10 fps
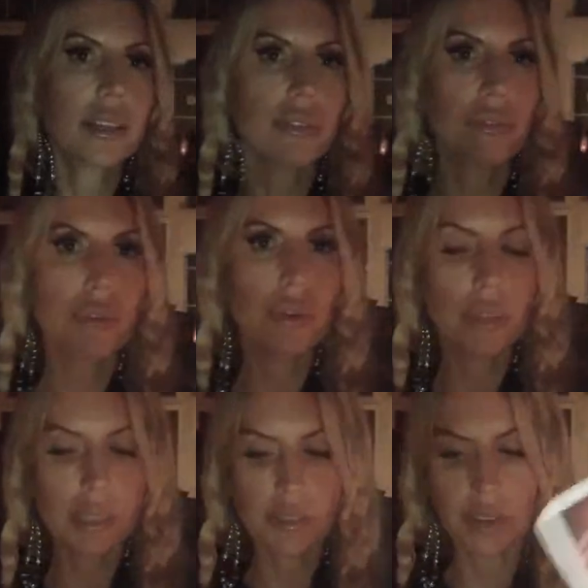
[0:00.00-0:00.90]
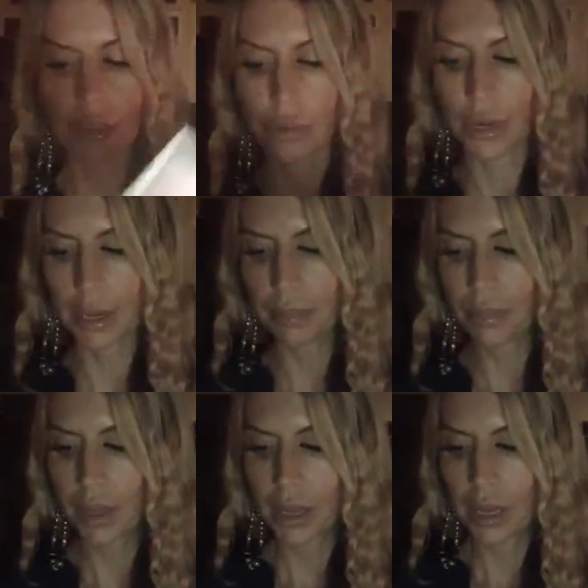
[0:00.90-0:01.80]
the fruitless victory.
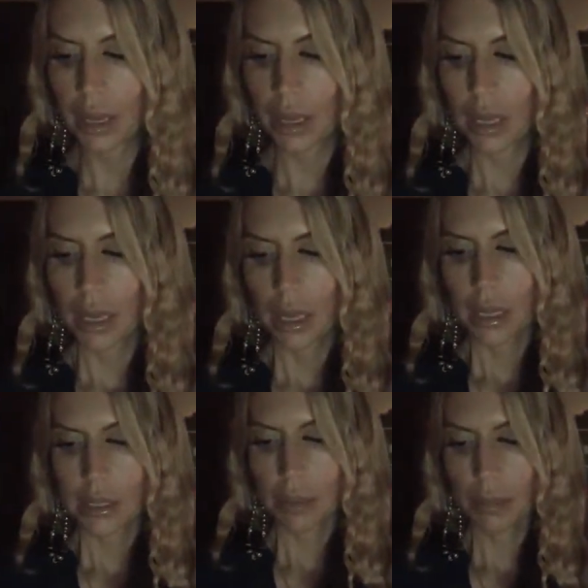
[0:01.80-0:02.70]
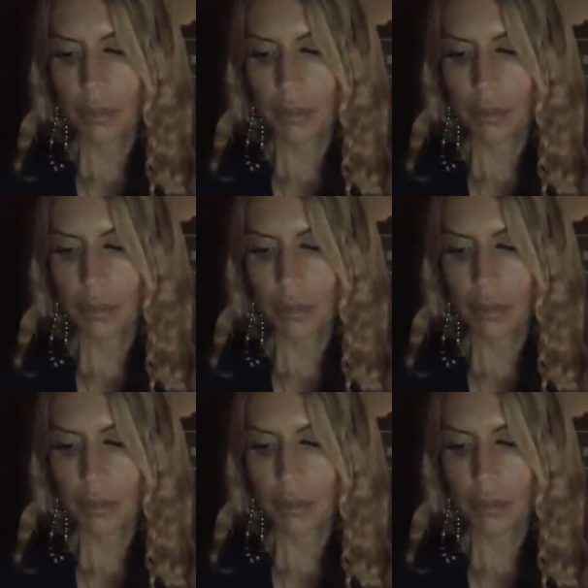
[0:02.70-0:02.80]
Some of